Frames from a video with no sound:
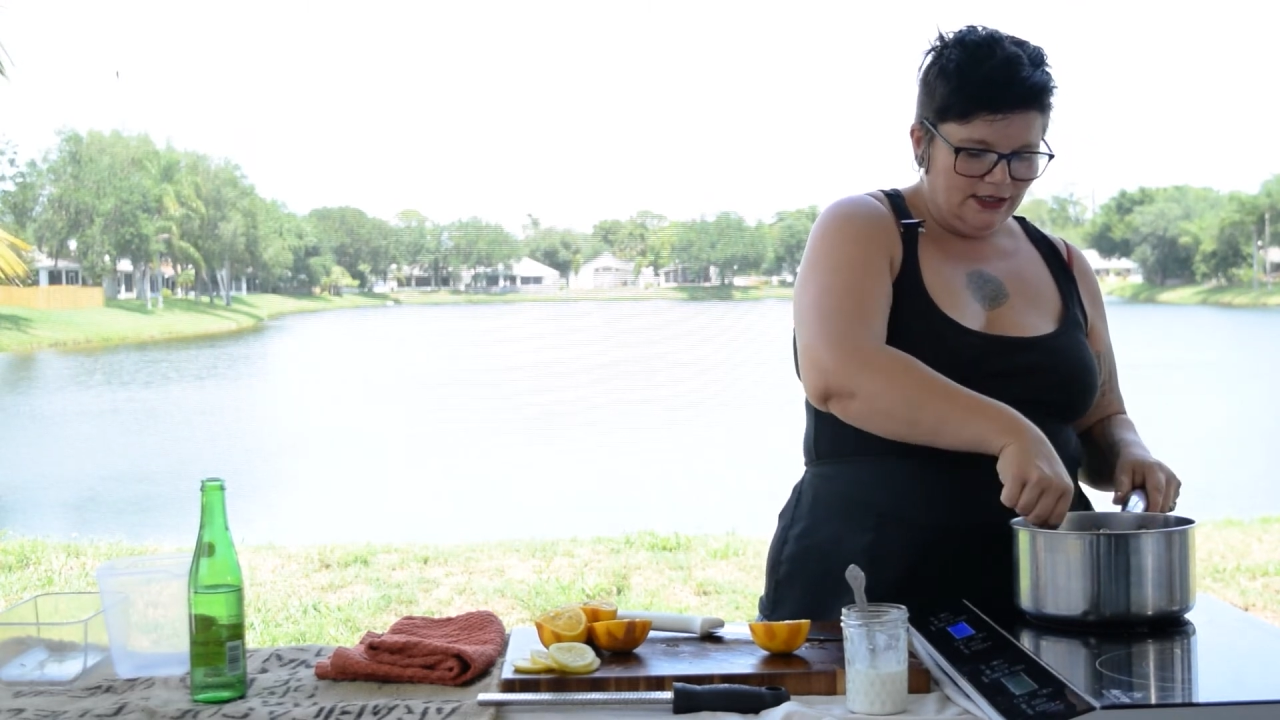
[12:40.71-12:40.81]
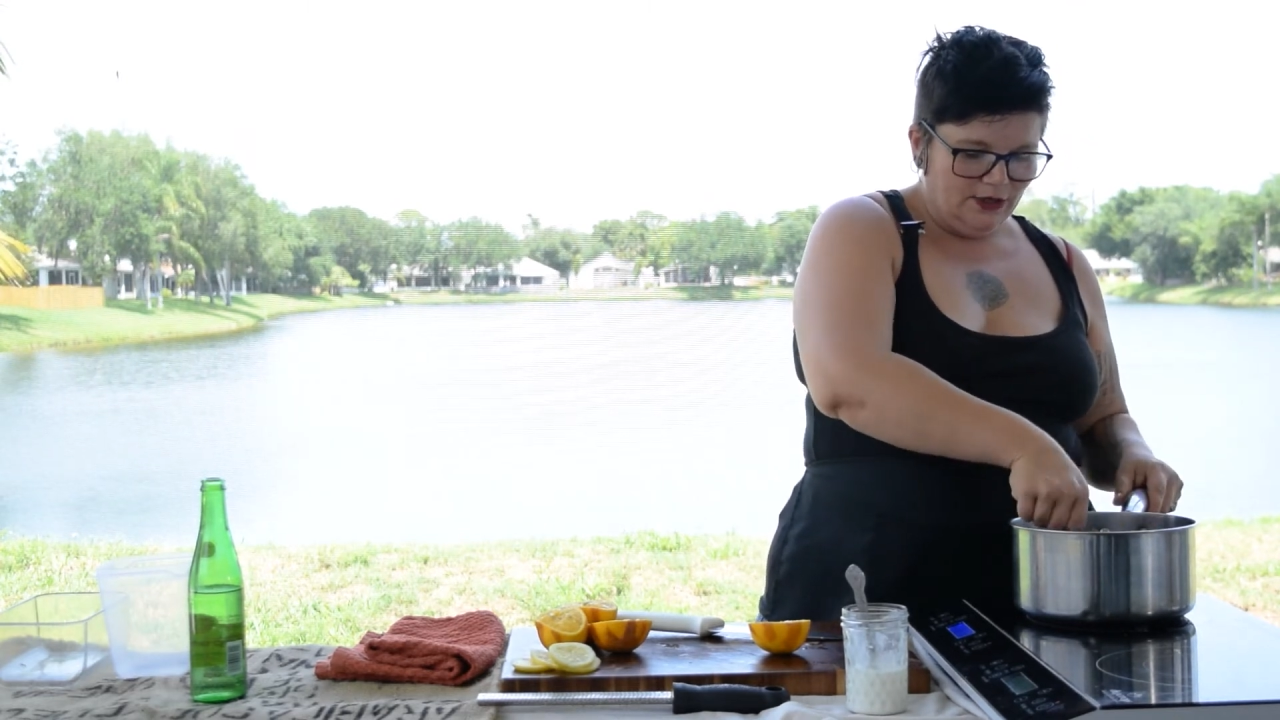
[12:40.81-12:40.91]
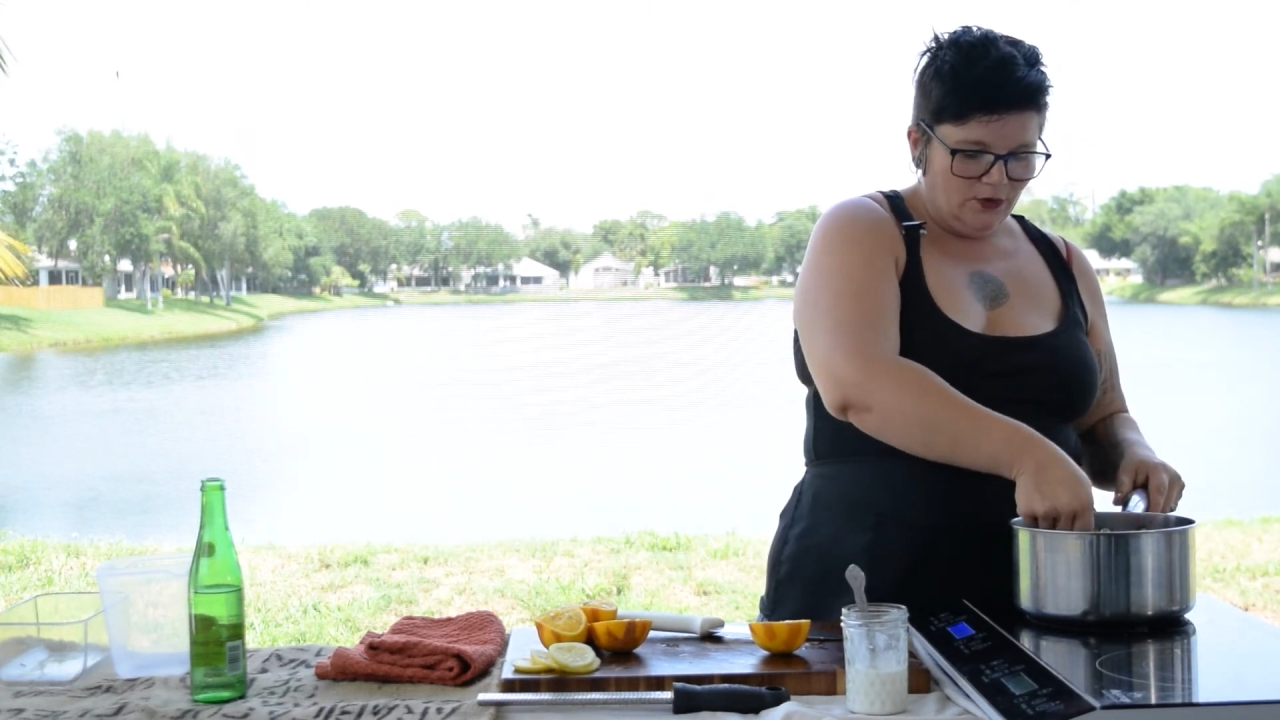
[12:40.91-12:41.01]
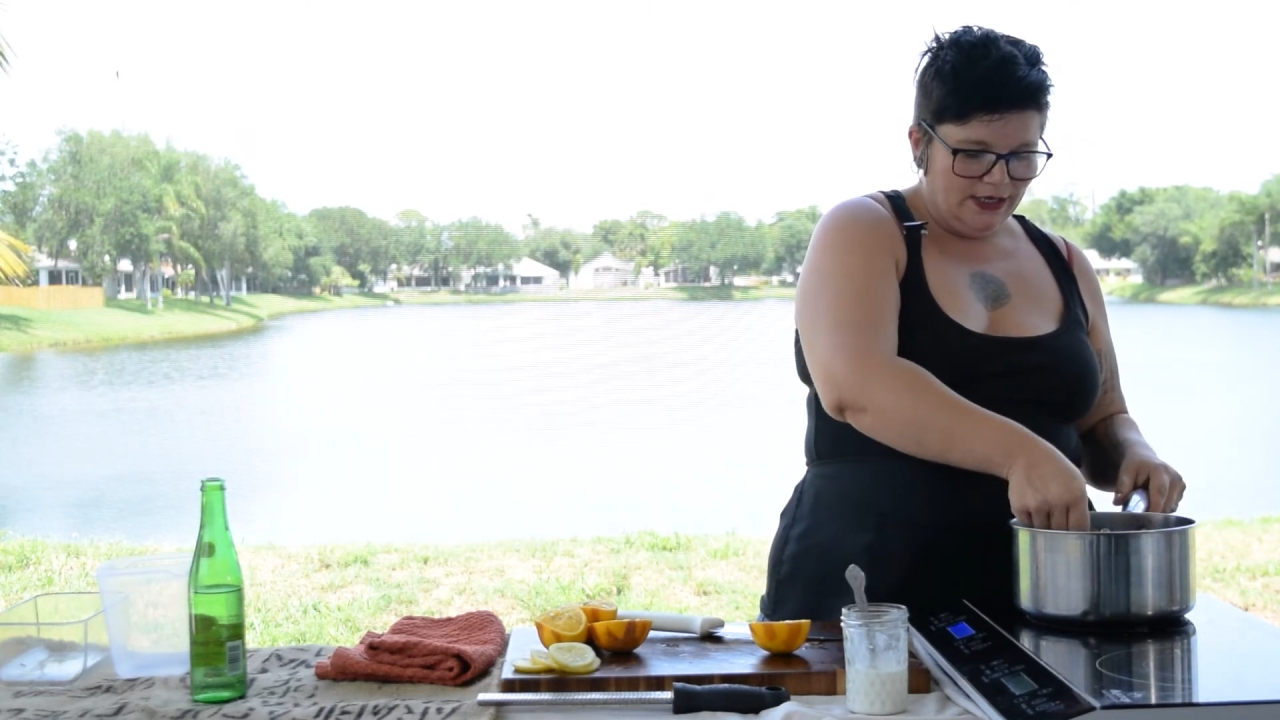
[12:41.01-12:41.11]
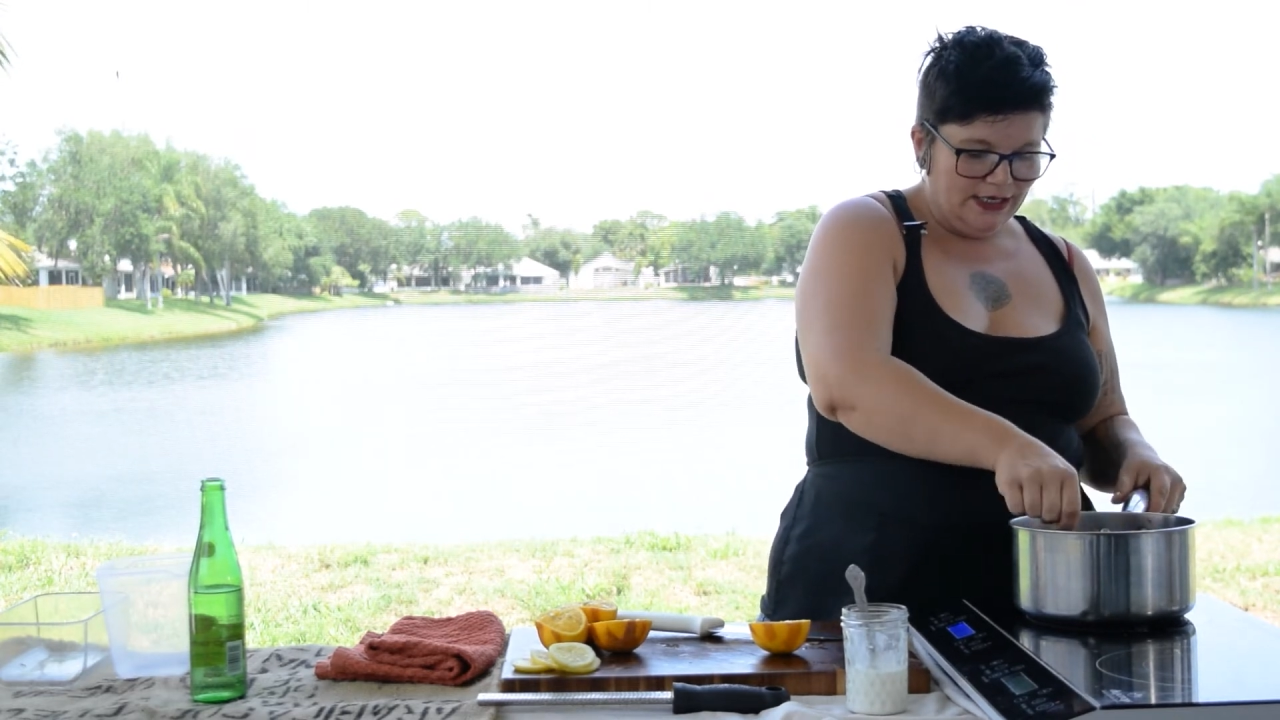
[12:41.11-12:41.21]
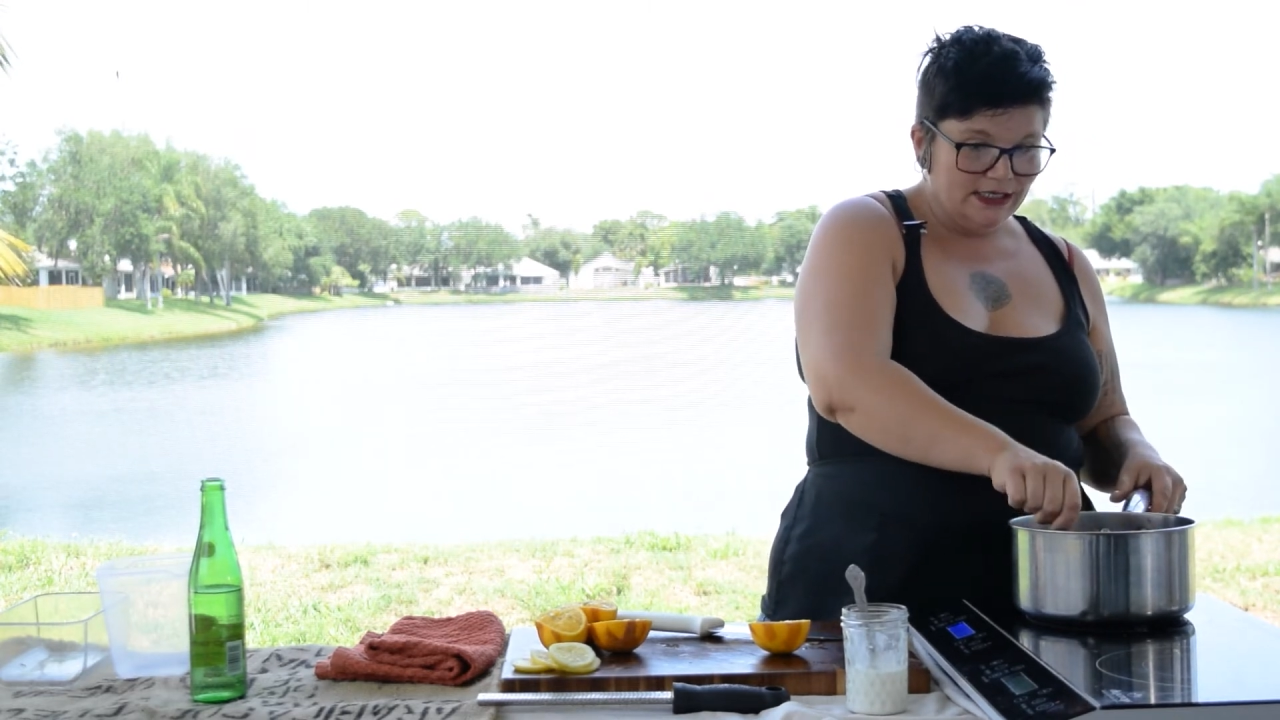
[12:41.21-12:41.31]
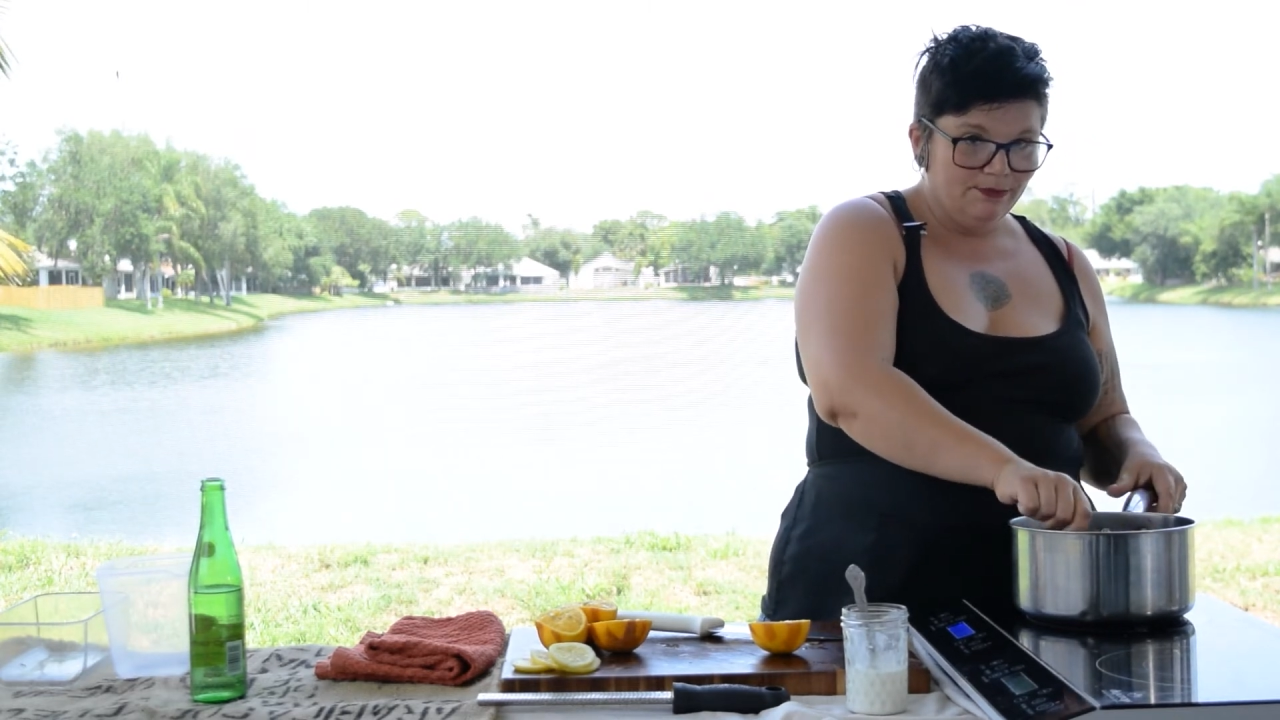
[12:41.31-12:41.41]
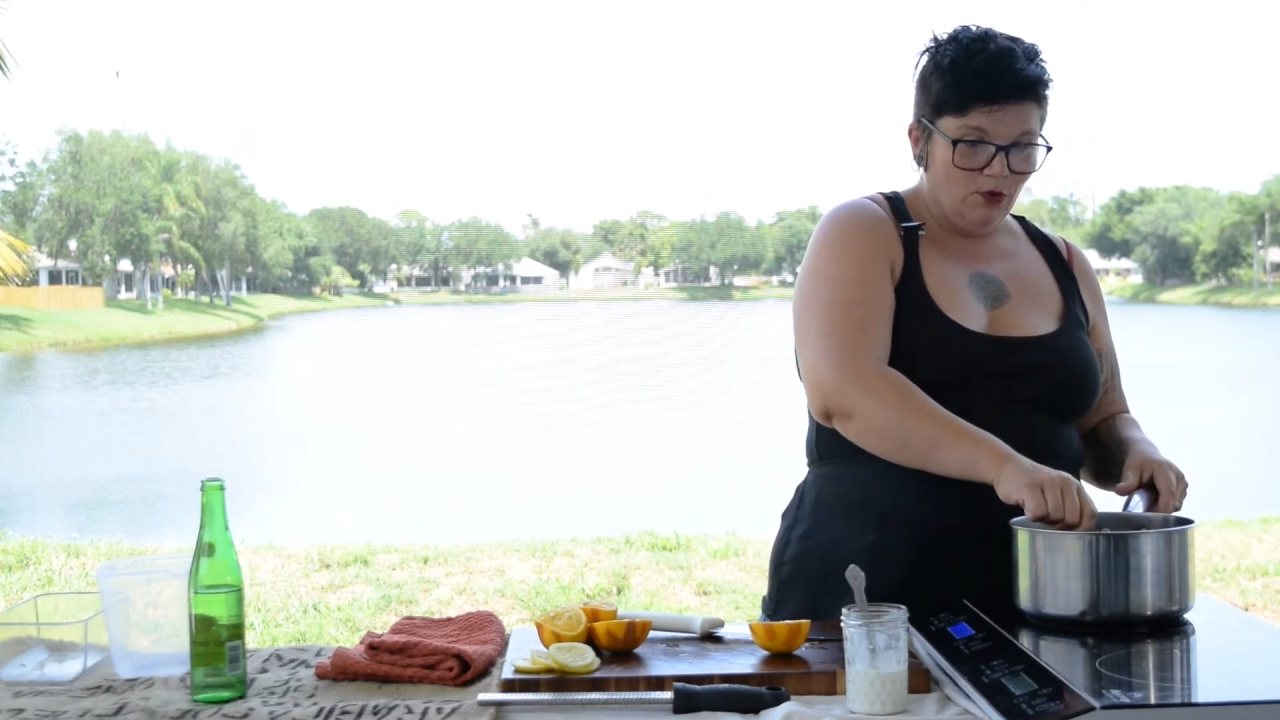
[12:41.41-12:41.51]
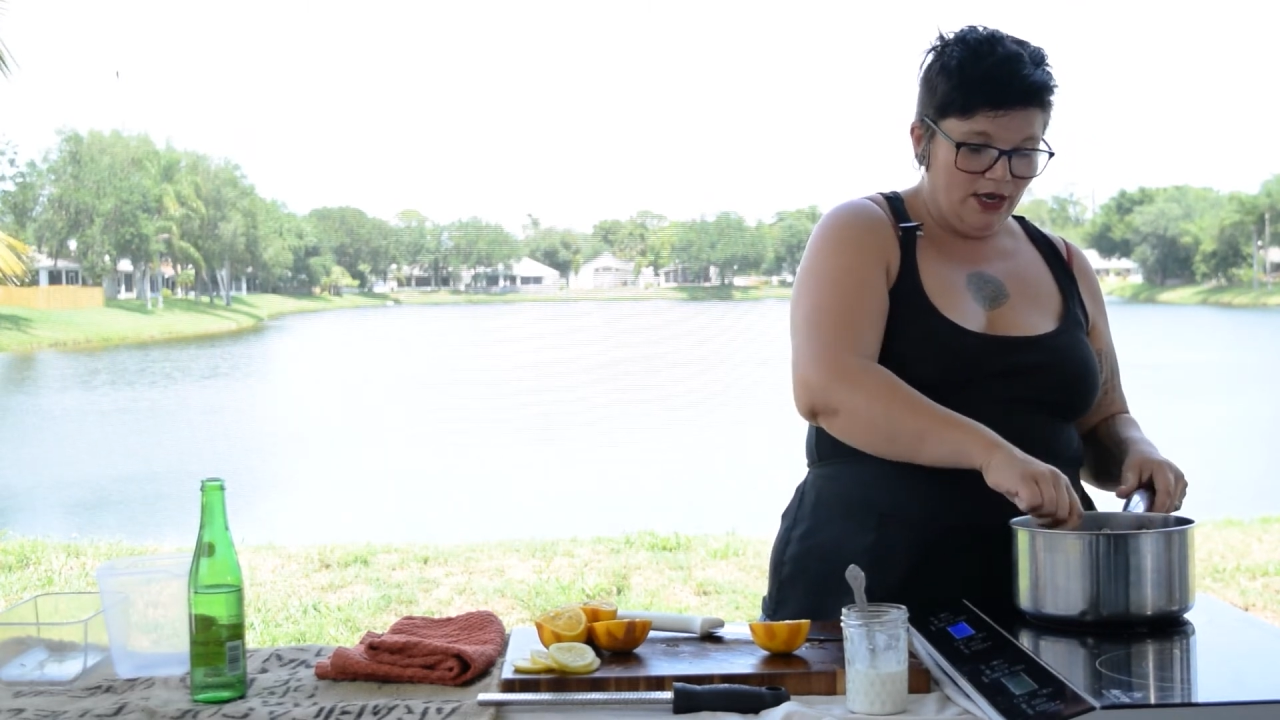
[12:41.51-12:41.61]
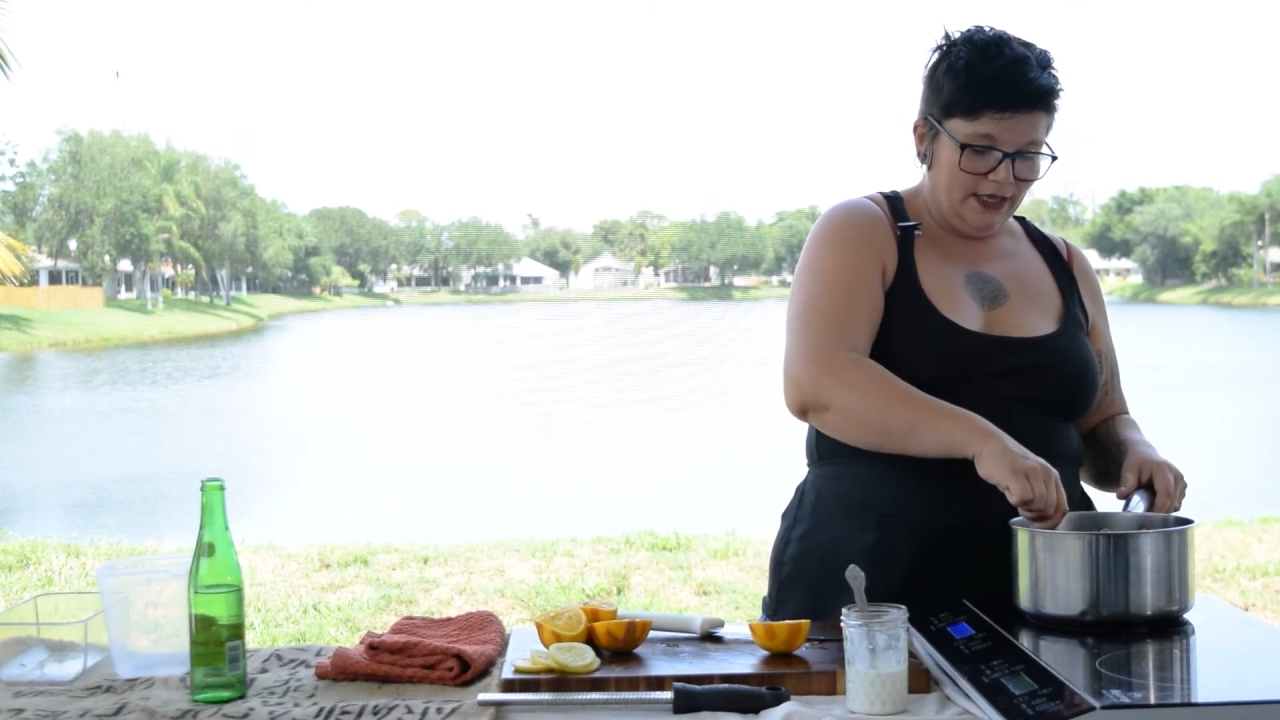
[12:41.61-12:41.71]
liquid is
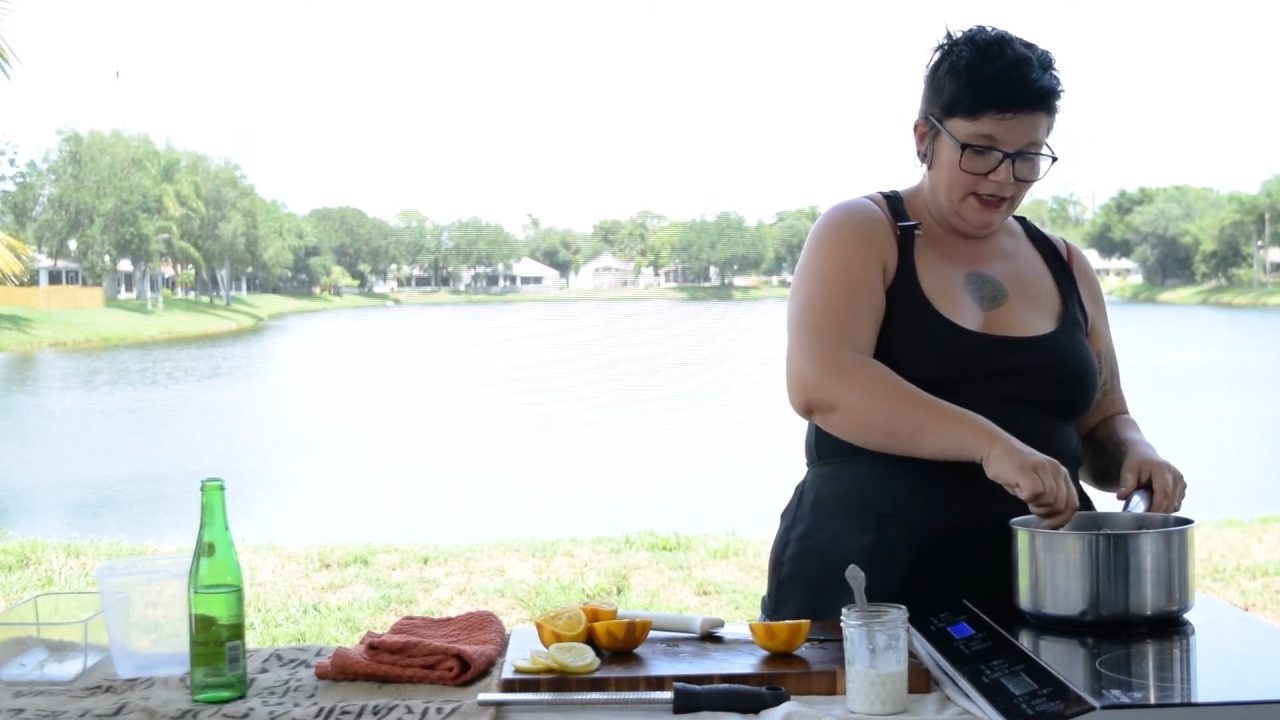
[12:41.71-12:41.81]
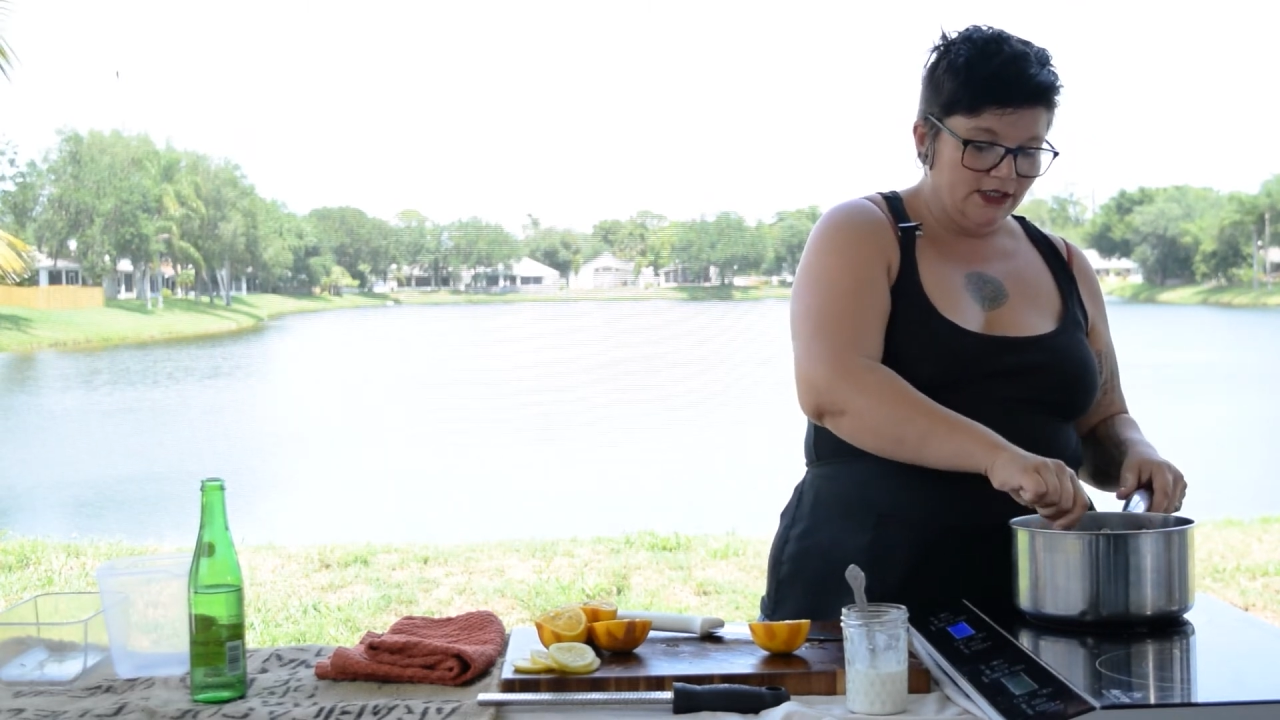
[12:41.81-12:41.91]
boiling,